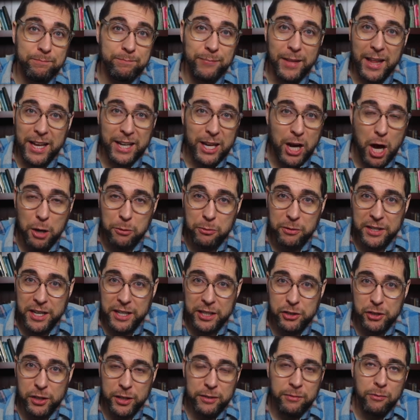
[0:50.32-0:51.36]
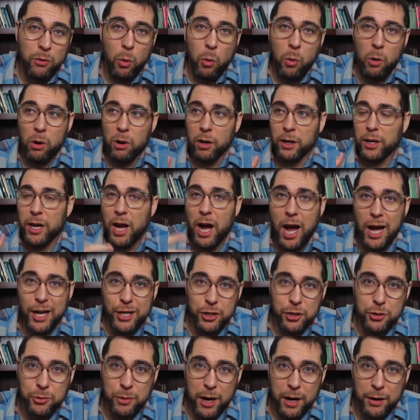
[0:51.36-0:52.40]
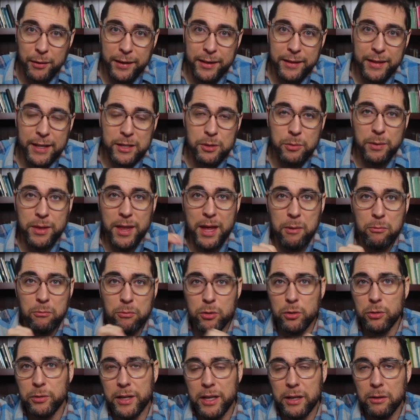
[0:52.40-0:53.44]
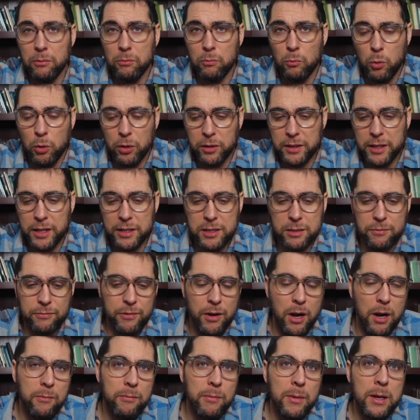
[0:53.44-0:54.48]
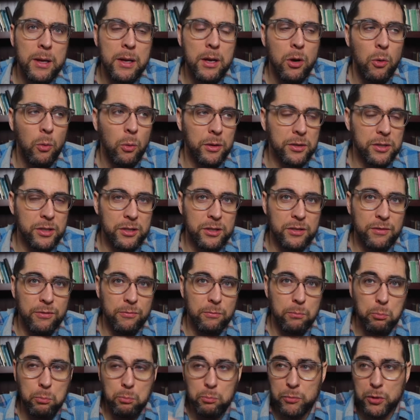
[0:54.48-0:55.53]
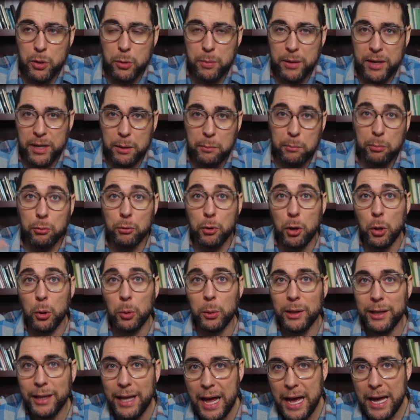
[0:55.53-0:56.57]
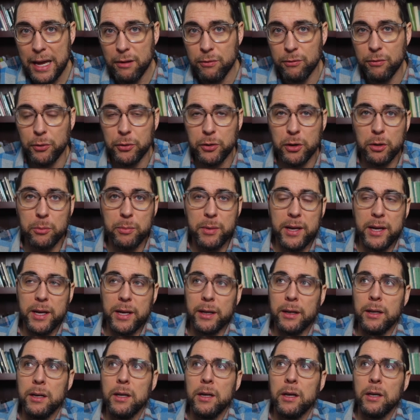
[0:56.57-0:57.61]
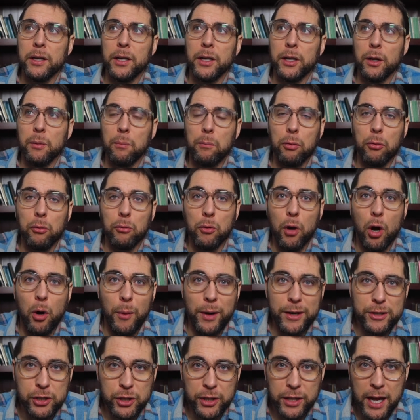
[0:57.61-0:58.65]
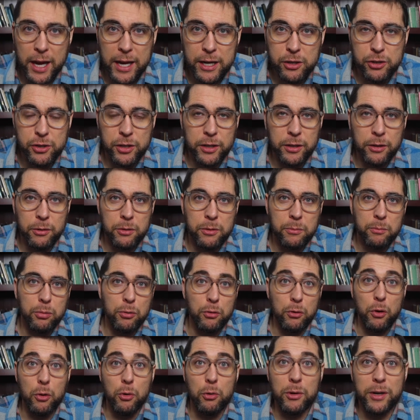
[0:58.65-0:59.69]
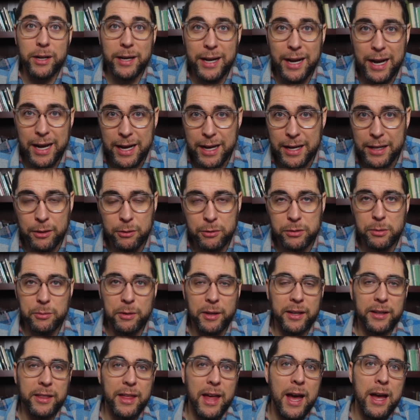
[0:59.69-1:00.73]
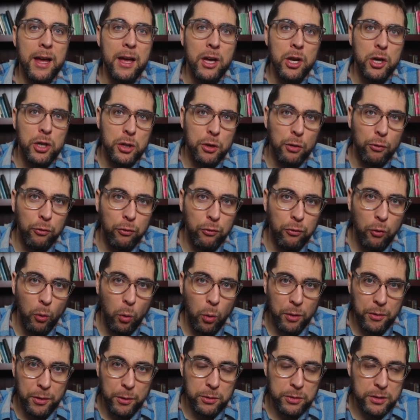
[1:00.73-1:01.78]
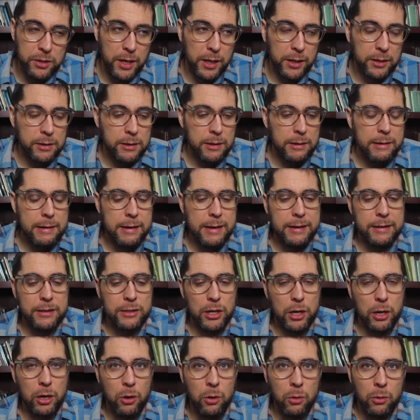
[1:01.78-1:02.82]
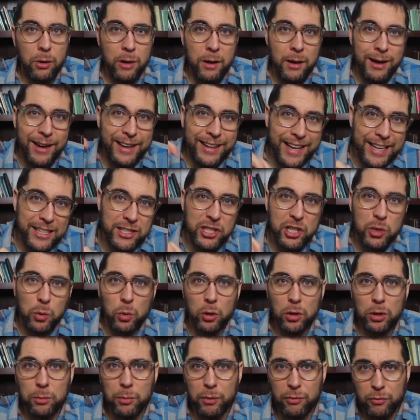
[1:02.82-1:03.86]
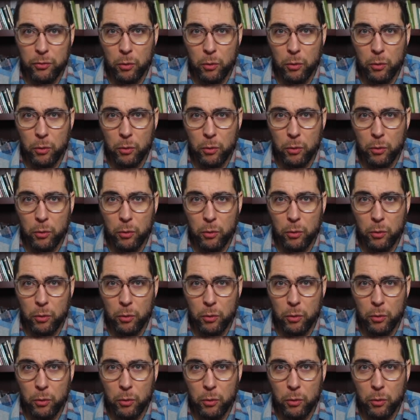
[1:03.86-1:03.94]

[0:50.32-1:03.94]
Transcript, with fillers: like contradiction or contrary. That's where that root get, word gets from, versus you being pro life or you're being you know, pro education or pro gun or something like that. You're for those things. So against the world, but